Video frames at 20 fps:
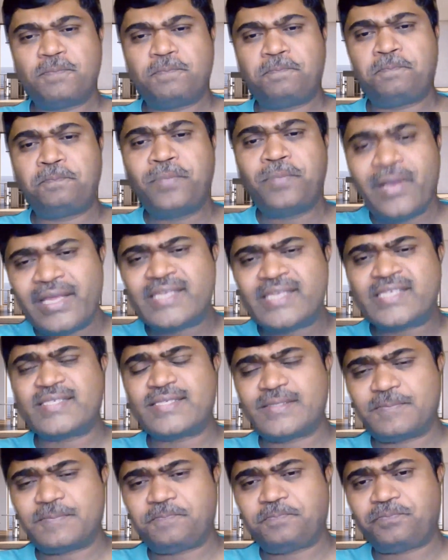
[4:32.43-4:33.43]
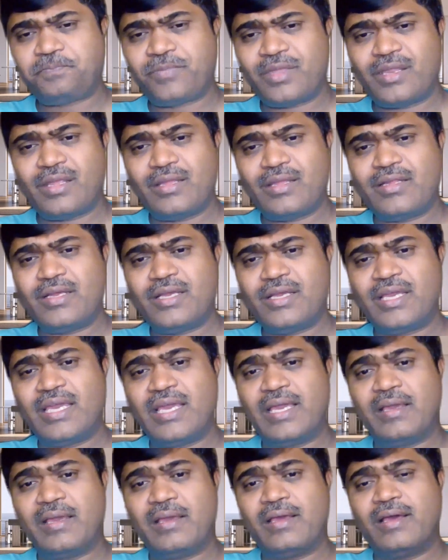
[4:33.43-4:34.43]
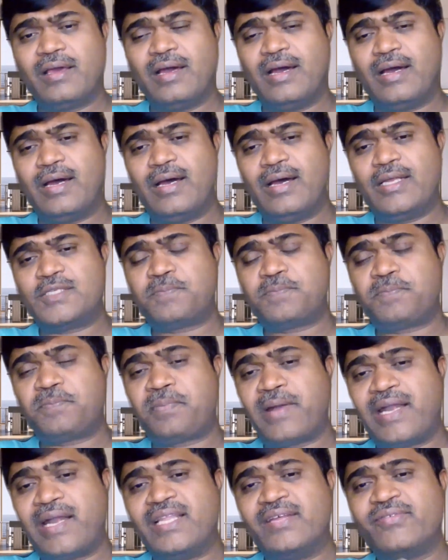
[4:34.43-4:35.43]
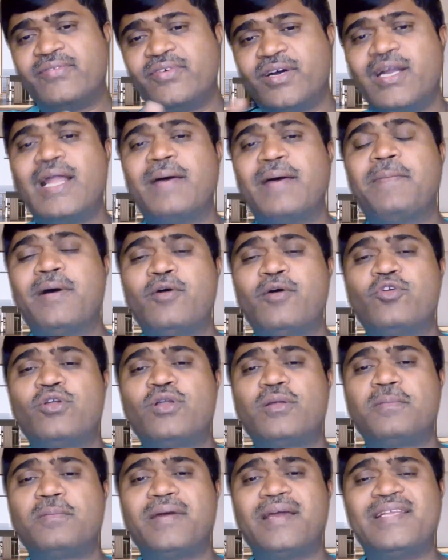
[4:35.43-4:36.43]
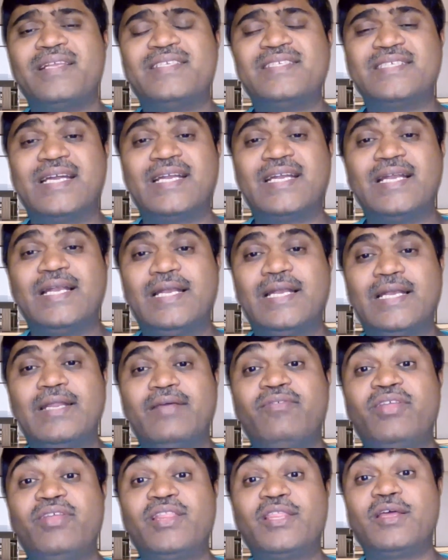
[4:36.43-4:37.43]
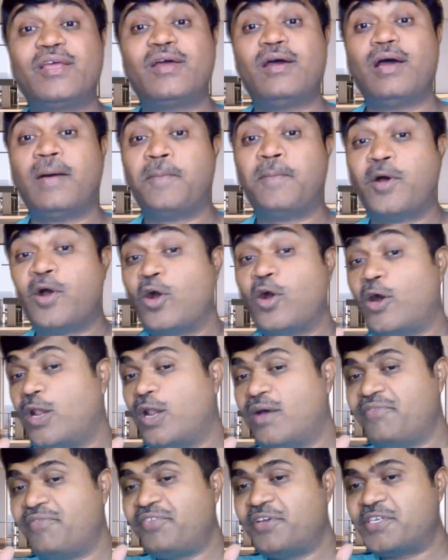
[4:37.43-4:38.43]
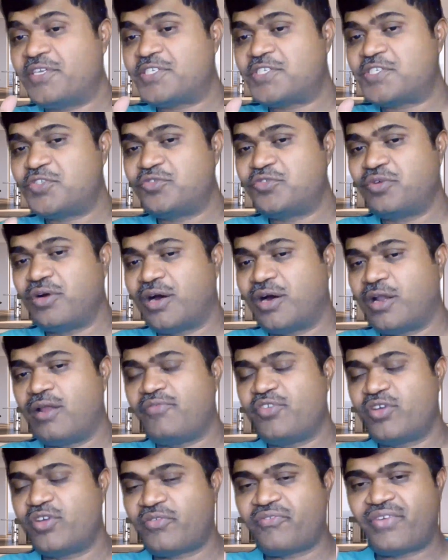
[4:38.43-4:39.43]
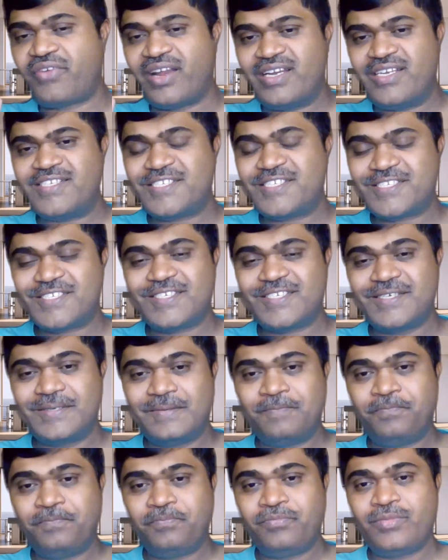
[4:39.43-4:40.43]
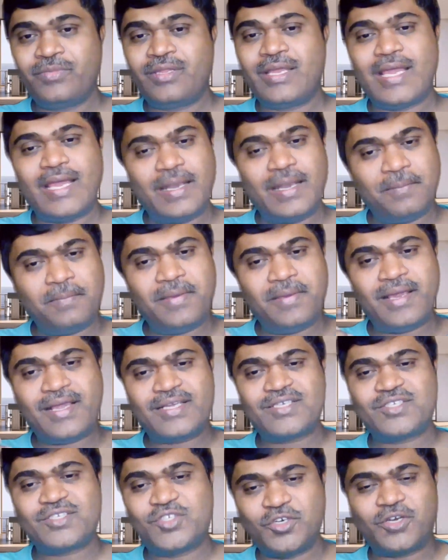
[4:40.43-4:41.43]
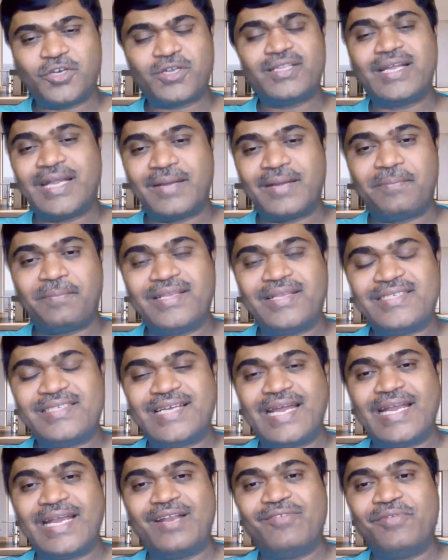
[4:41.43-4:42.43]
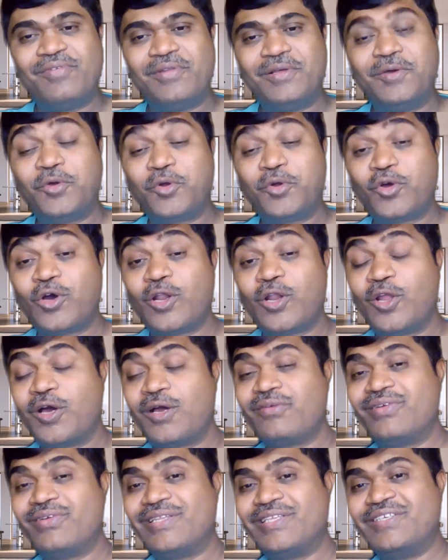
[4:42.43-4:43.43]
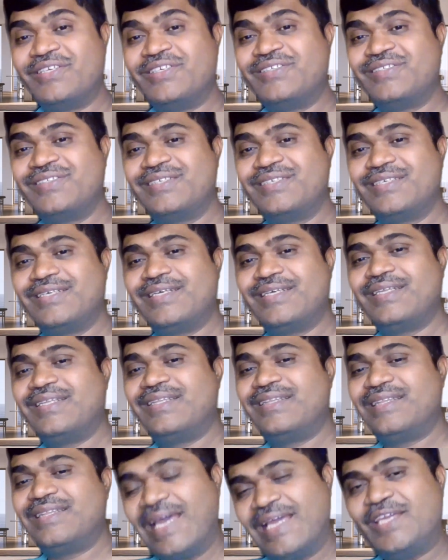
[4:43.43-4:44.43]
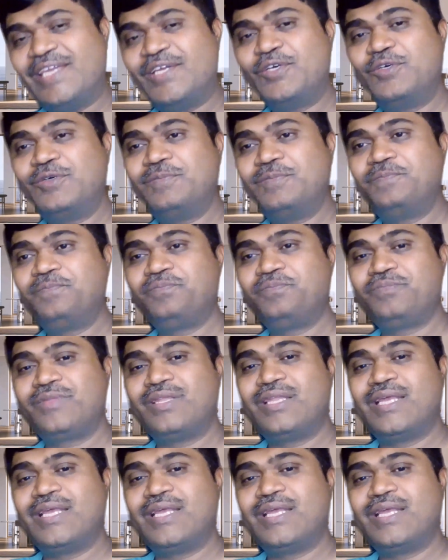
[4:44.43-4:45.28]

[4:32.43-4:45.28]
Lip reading: So please spread the word about my channel with among all of your friends, and make sure that my channel will grow along with you. Thank you.